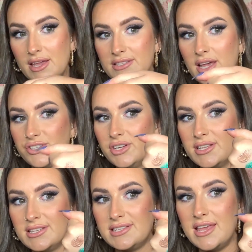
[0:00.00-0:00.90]
So as you can
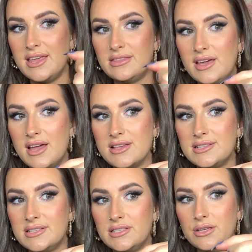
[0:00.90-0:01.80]
see, they're
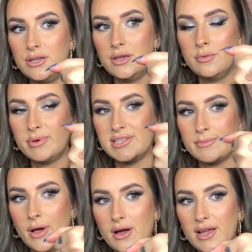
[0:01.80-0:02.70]
super
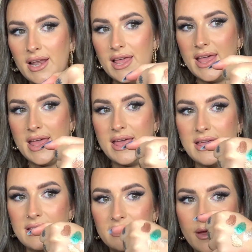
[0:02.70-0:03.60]

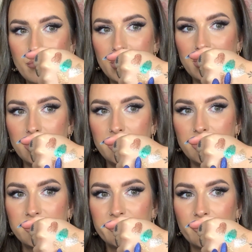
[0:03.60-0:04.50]
sparkly, they're
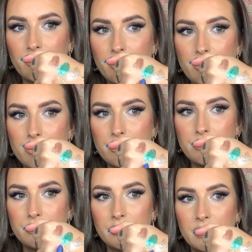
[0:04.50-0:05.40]
beautiful.
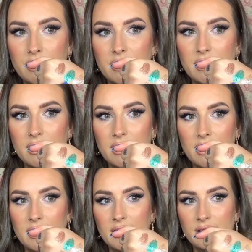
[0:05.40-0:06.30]

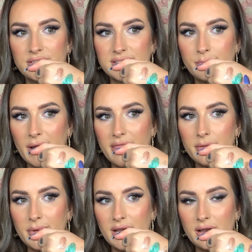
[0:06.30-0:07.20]
Just blend them
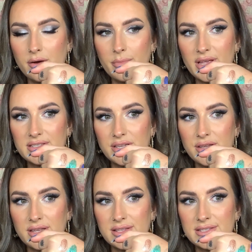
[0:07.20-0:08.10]
in a little bit so you
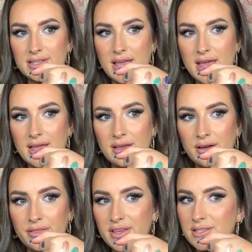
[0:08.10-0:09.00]
can see.
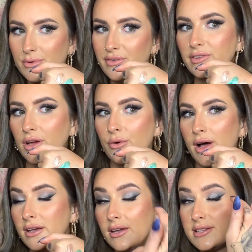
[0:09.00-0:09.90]
This would have looked quite
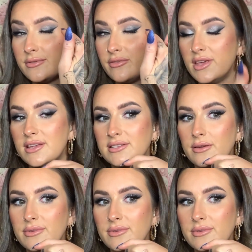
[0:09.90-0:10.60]
nice with this, I would